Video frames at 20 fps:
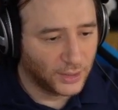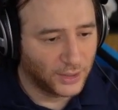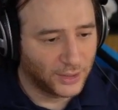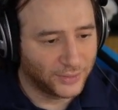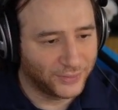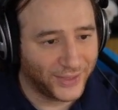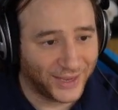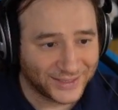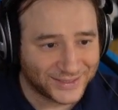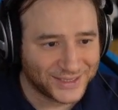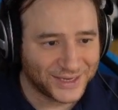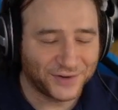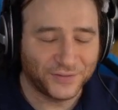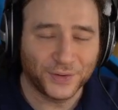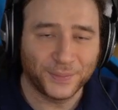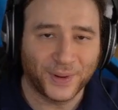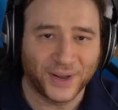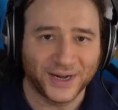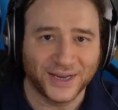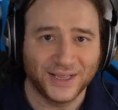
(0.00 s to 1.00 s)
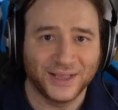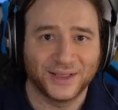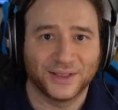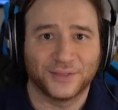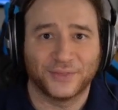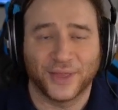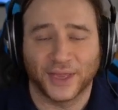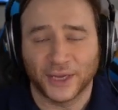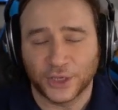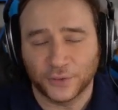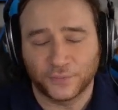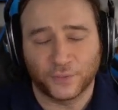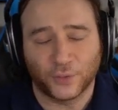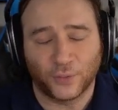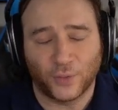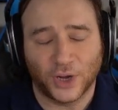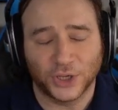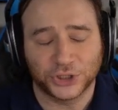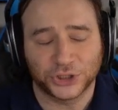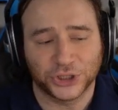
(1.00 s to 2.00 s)
That's it, everybody. Thank you for
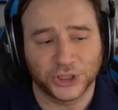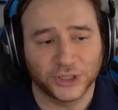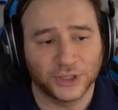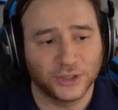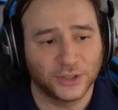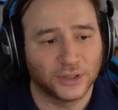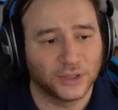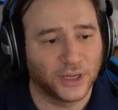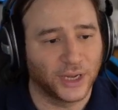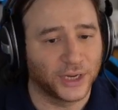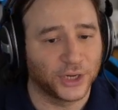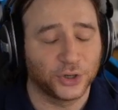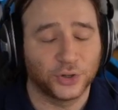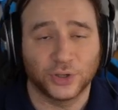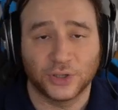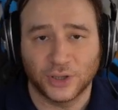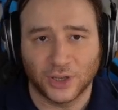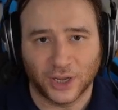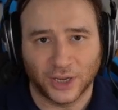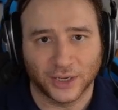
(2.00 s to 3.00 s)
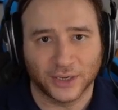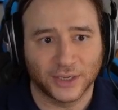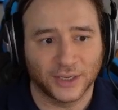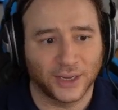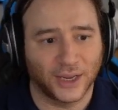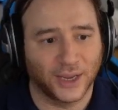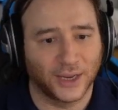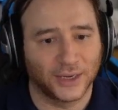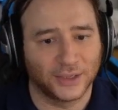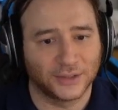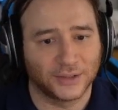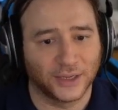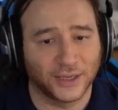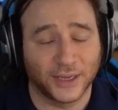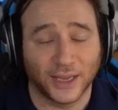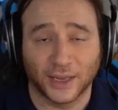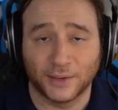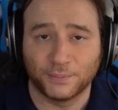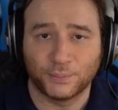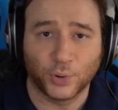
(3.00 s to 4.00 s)
watching and good luck. And
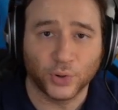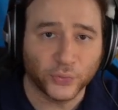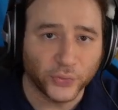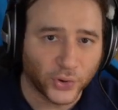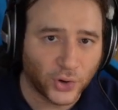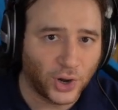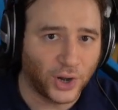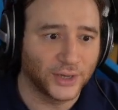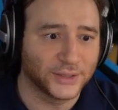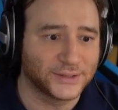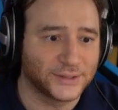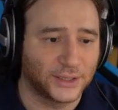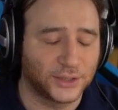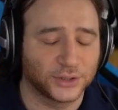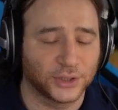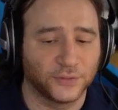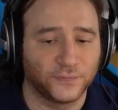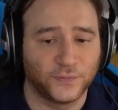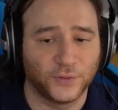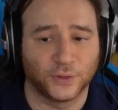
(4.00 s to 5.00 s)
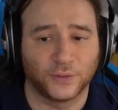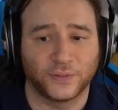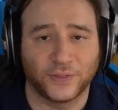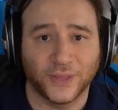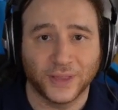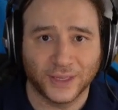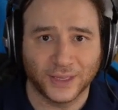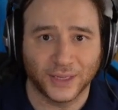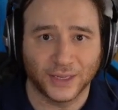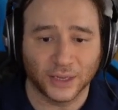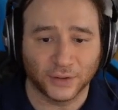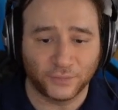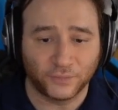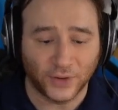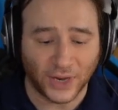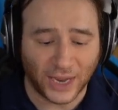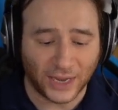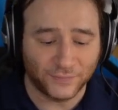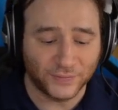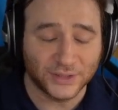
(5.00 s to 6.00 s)
again, book the consult. If you're thinking, if you
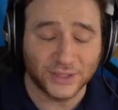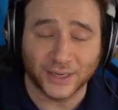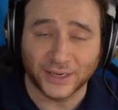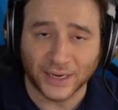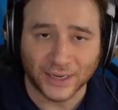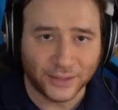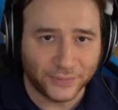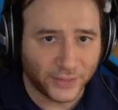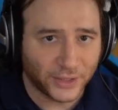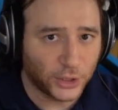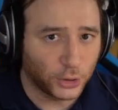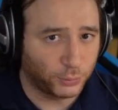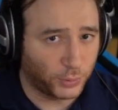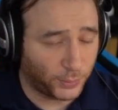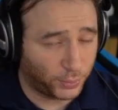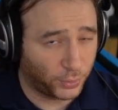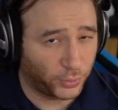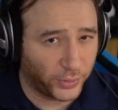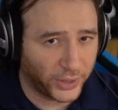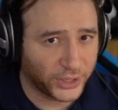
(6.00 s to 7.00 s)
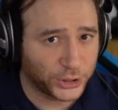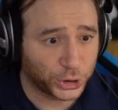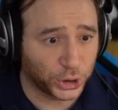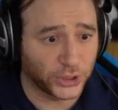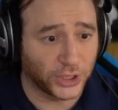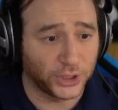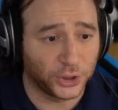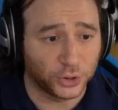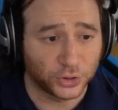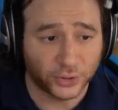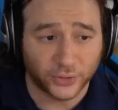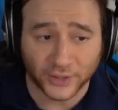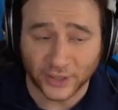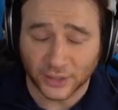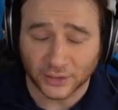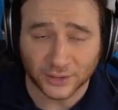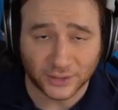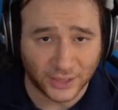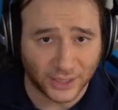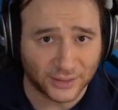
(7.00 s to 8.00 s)
haven't done anything in your preparation and you're
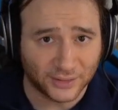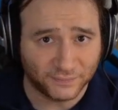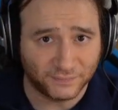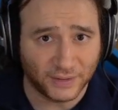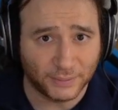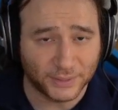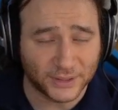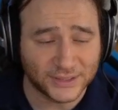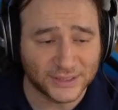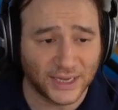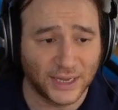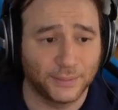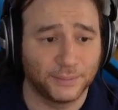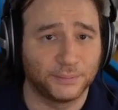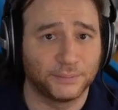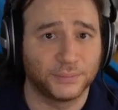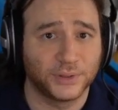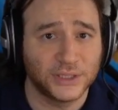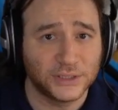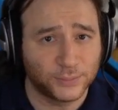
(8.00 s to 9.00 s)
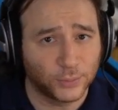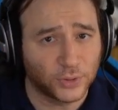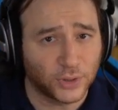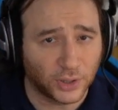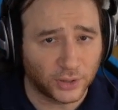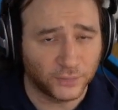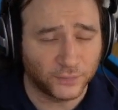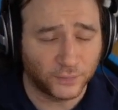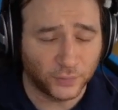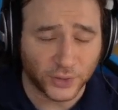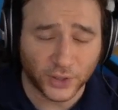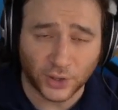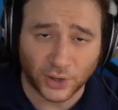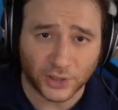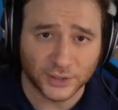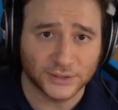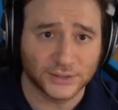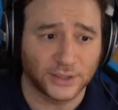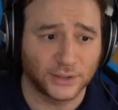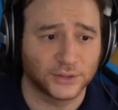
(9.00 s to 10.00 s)
thinking to take the F E B exam, please book our free
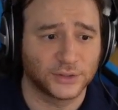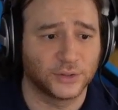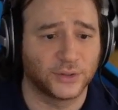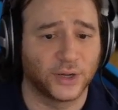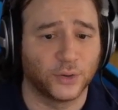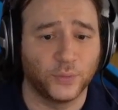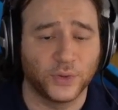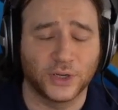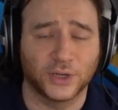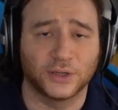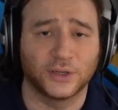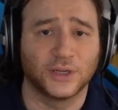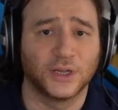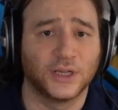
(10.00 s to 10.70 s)
consult so that we could